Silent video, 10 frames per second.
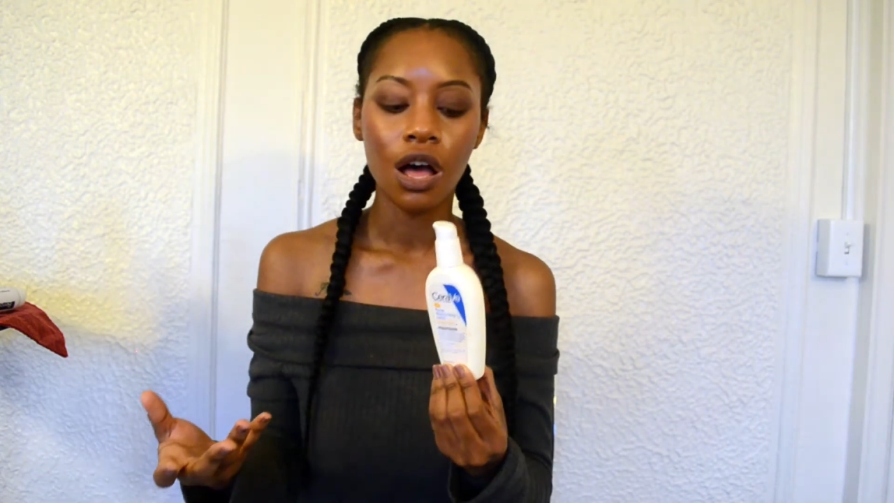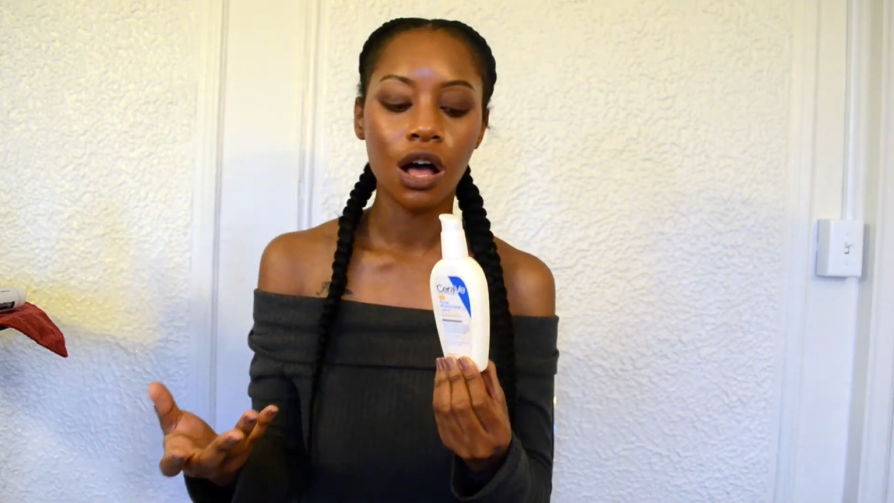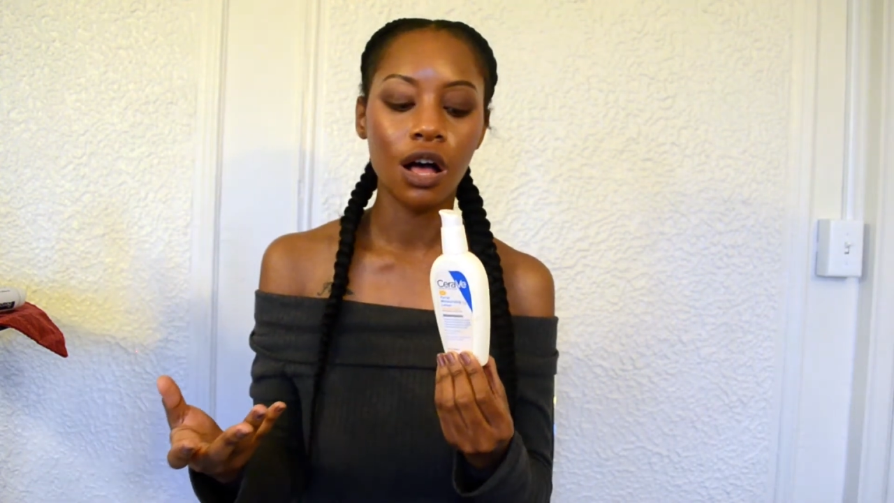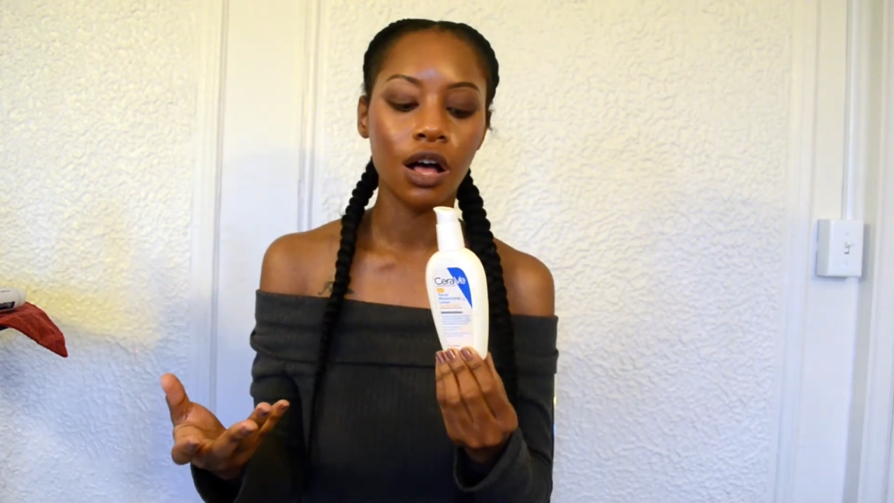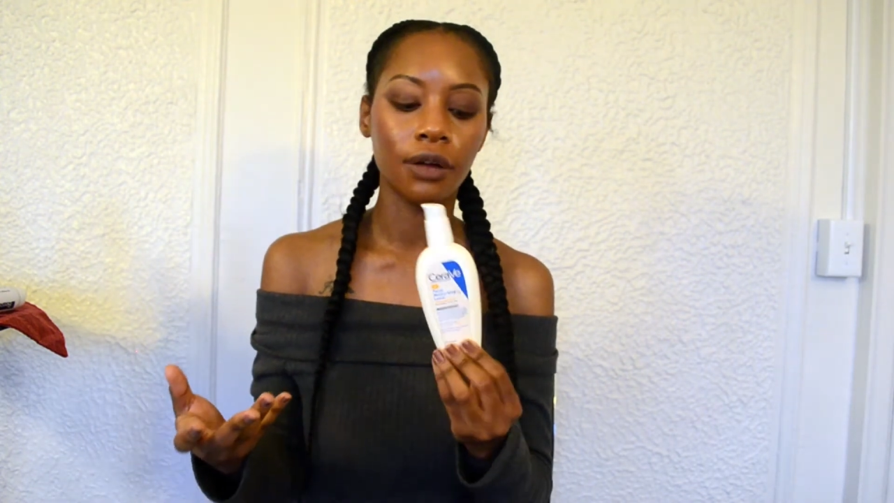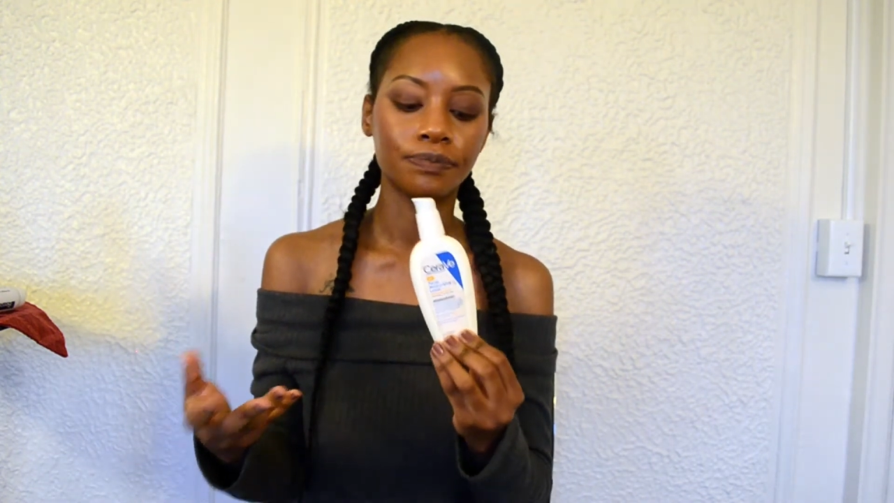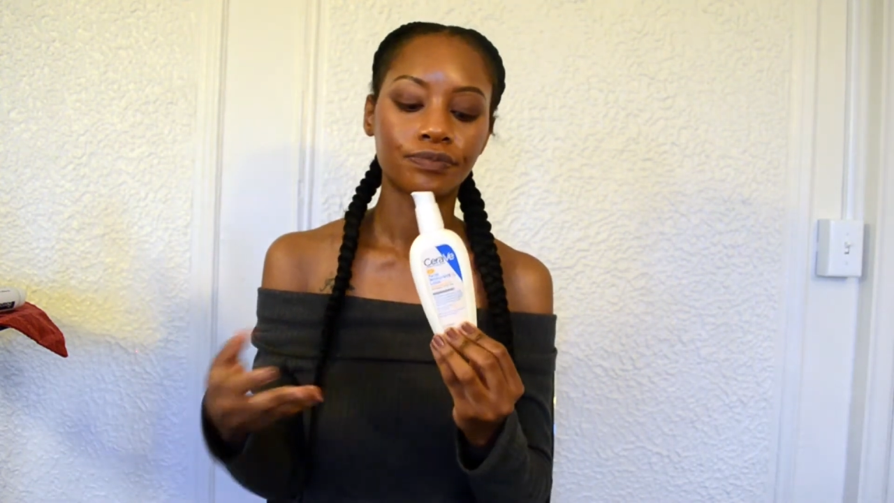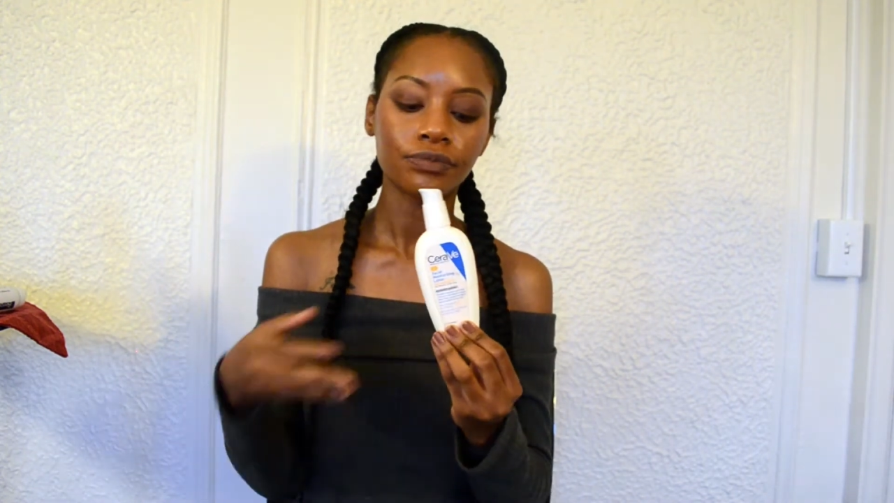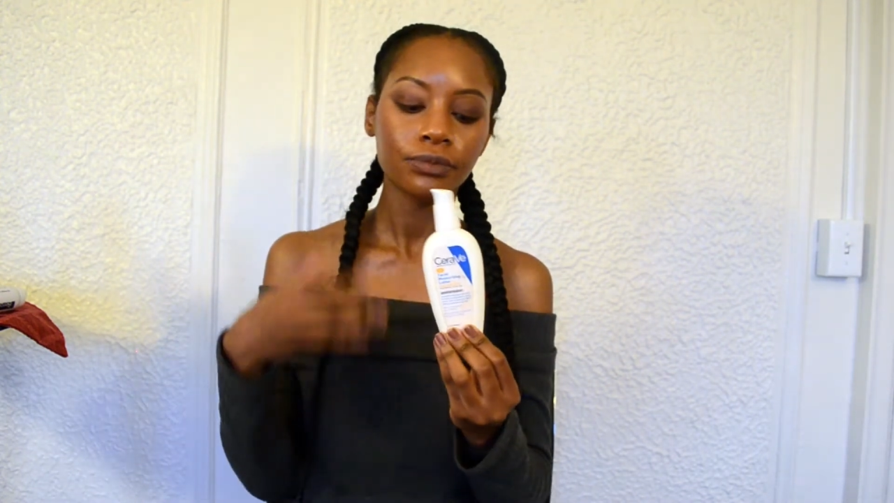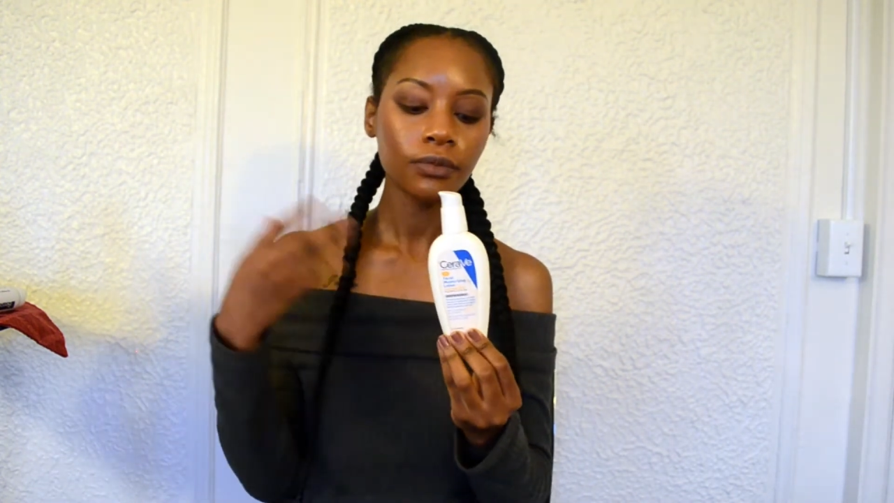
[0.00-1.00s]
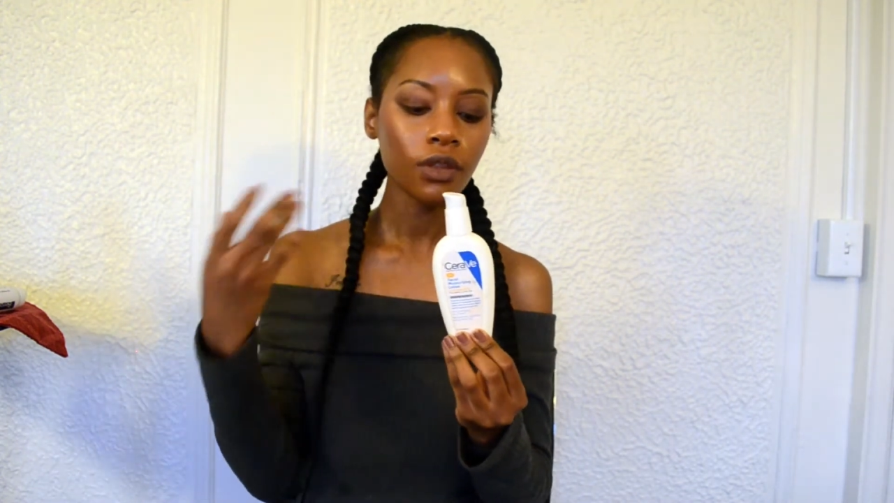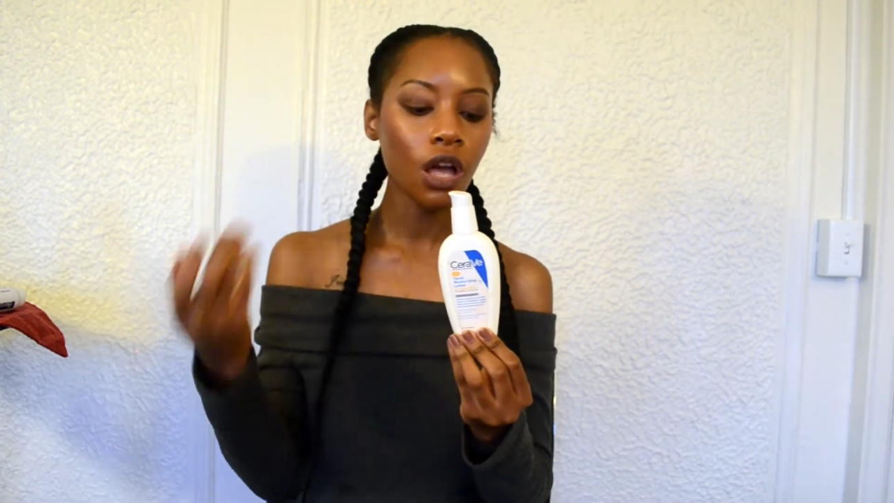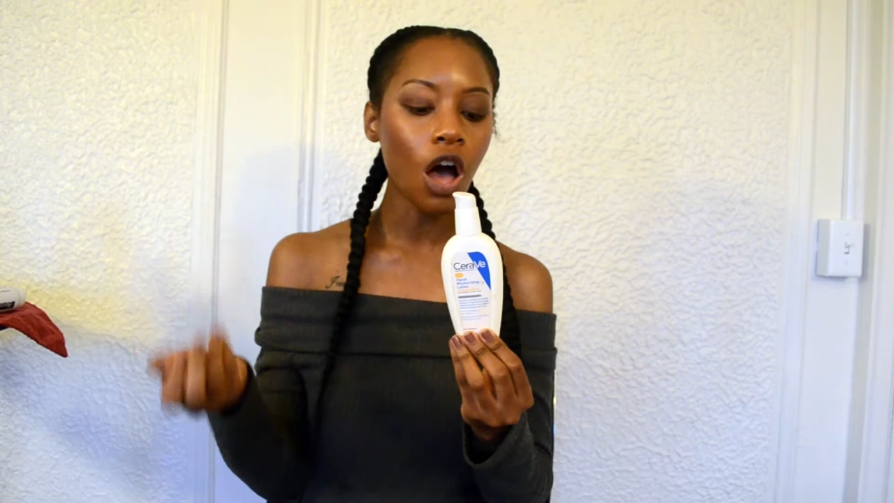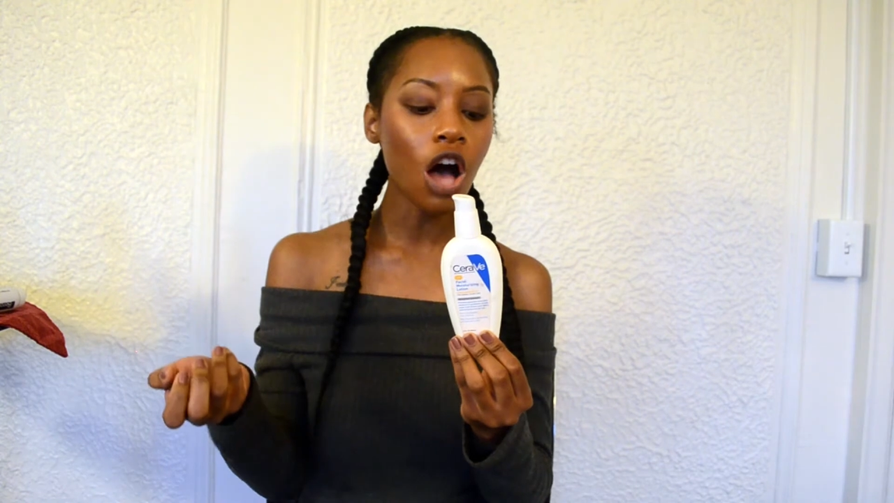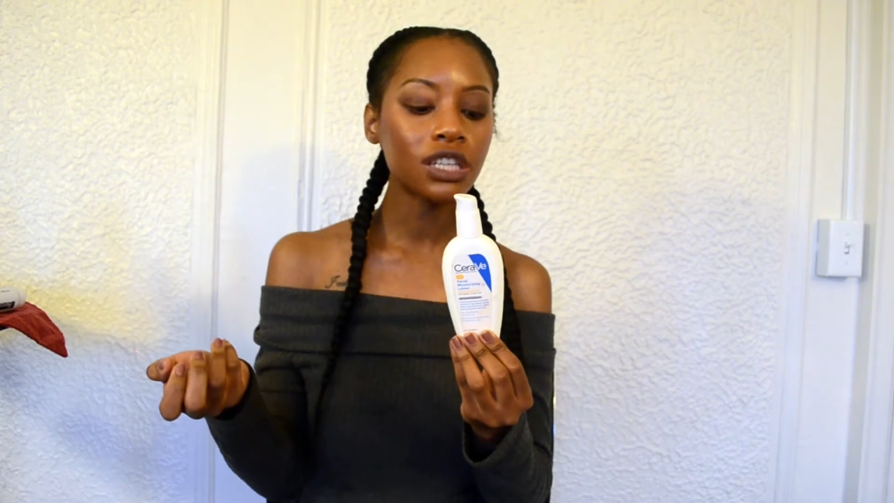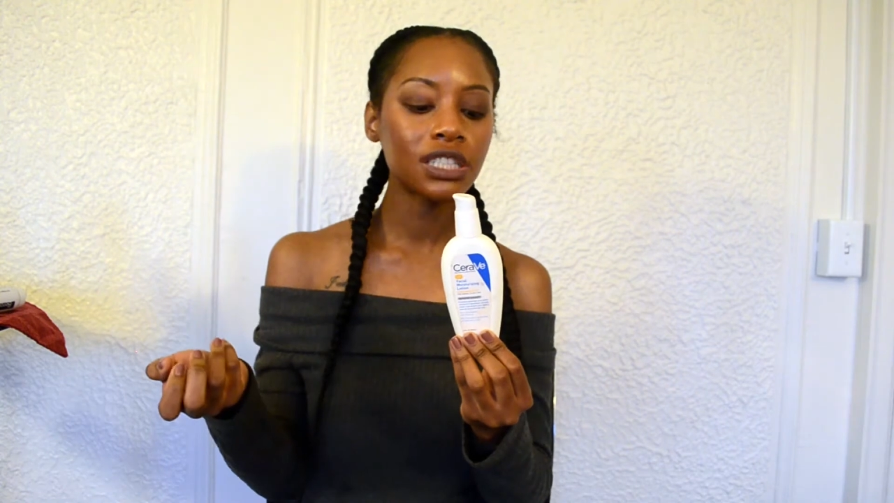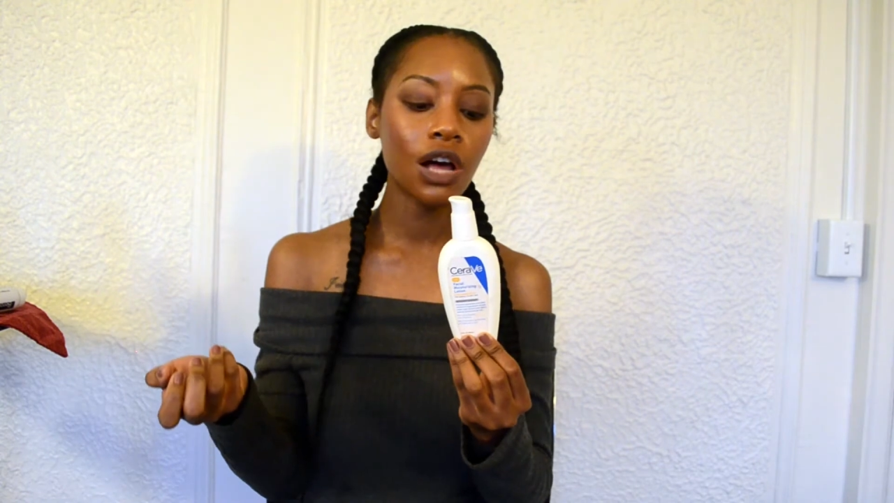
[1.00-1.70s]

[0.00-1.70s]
Also,